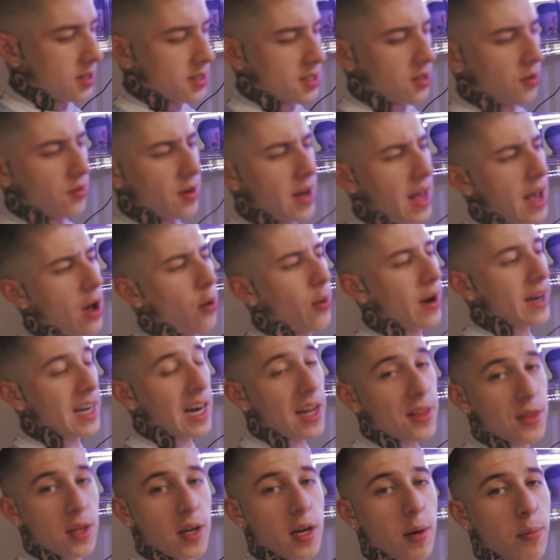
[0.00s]
So now I
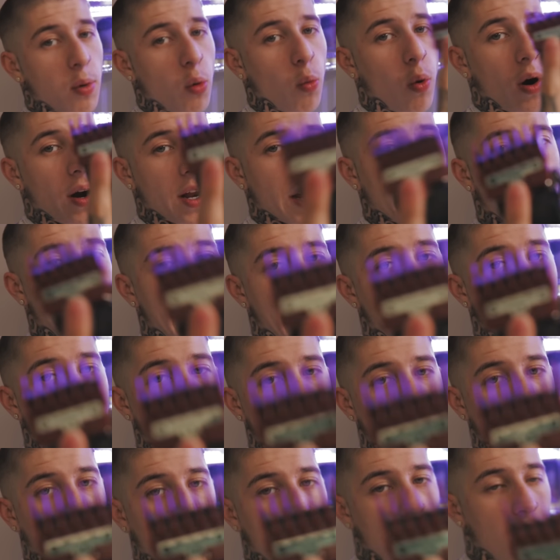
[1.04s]
got the number one and a
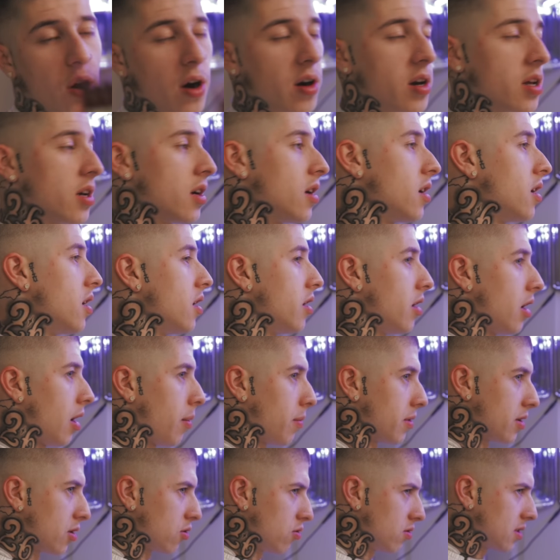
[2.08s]
half guard. I'm
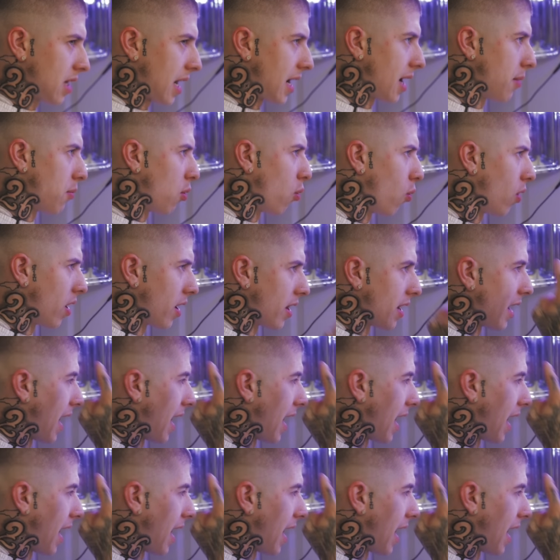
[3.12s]
gonna use that number one